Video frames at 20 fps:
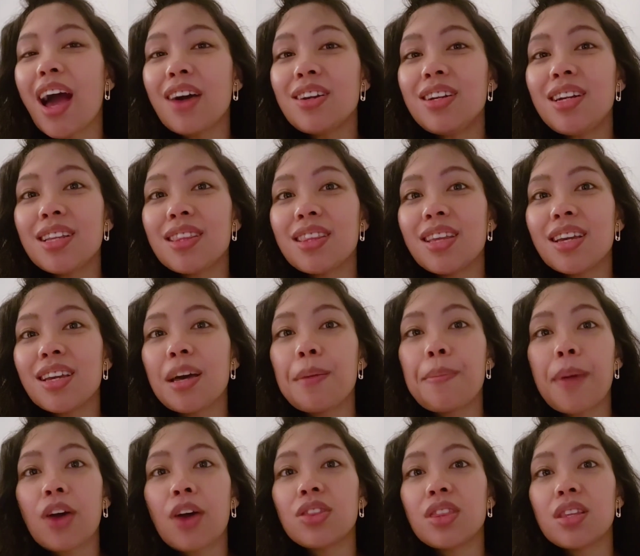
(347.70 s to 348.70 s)
How did I
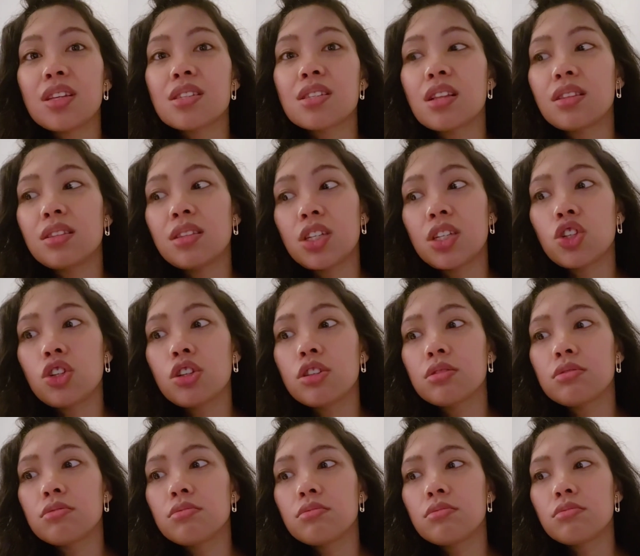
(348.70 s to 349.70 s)
think about this
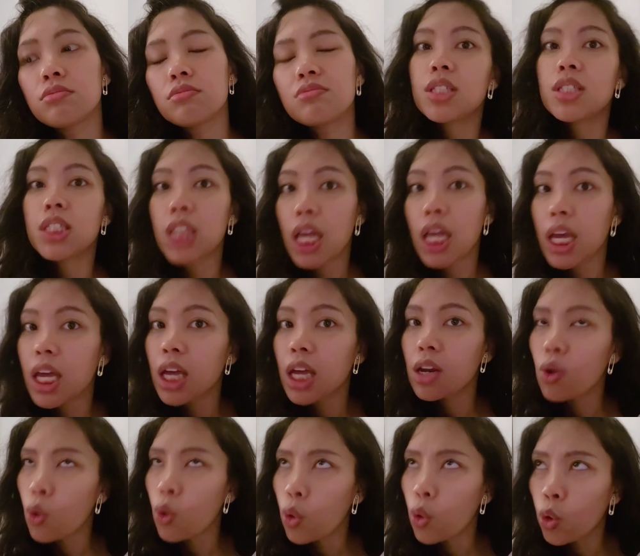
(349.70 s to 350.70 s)
little
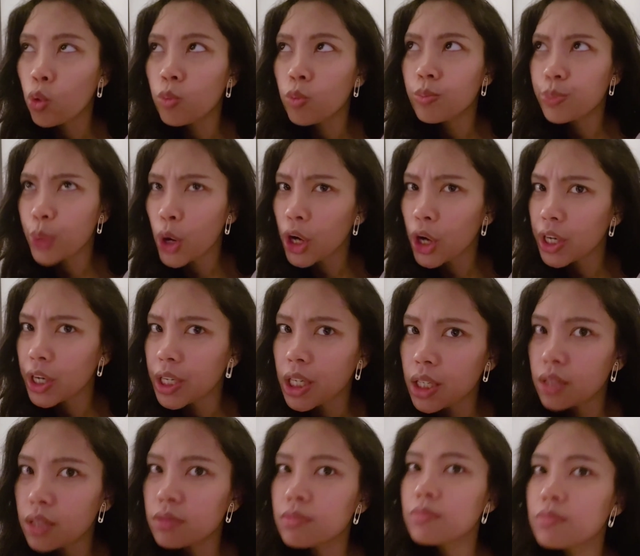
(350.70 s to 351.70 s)
stay-at-home party?
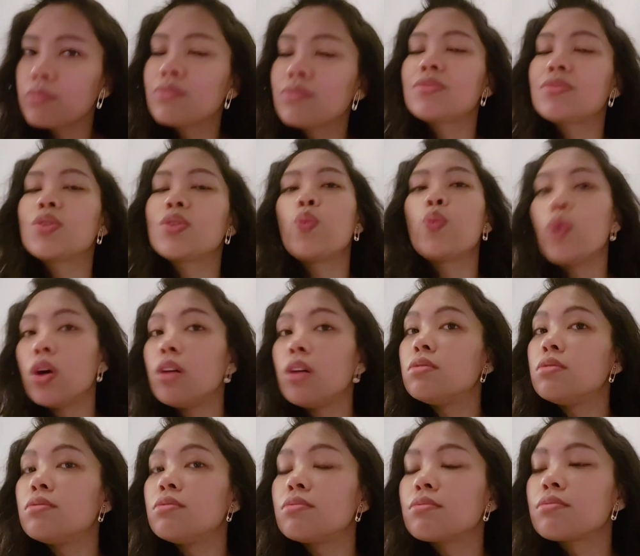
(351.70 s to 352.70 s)

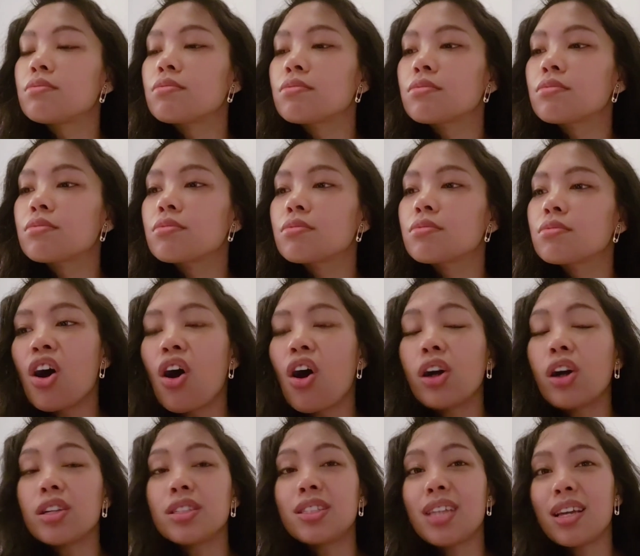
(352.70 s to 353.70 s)
Well,
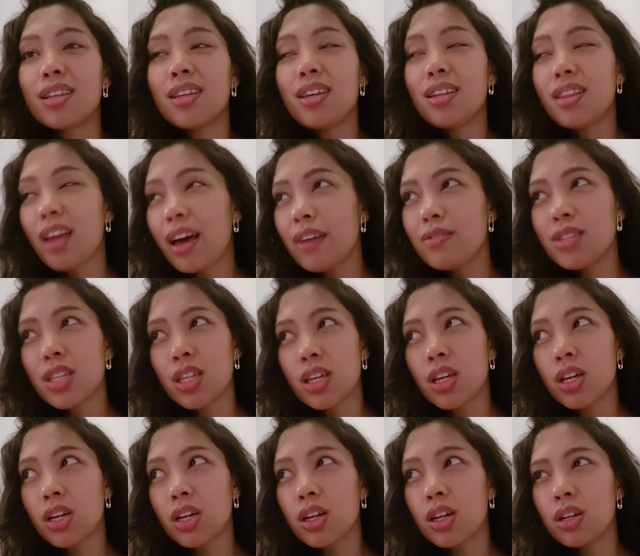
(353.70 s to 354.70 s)
our daily
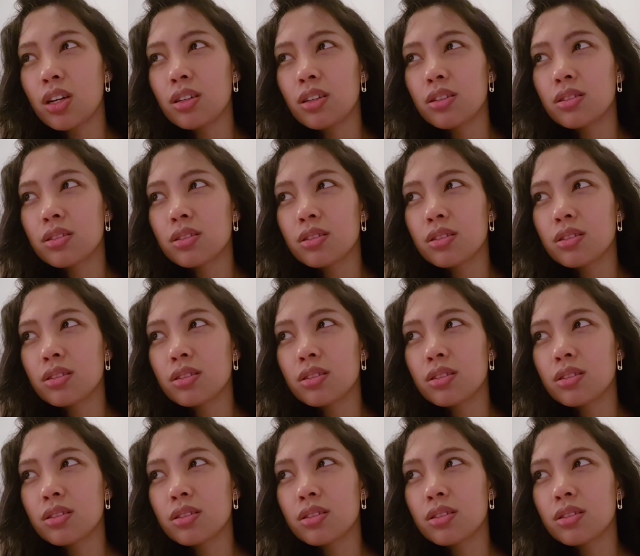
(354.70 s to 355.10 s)
lives here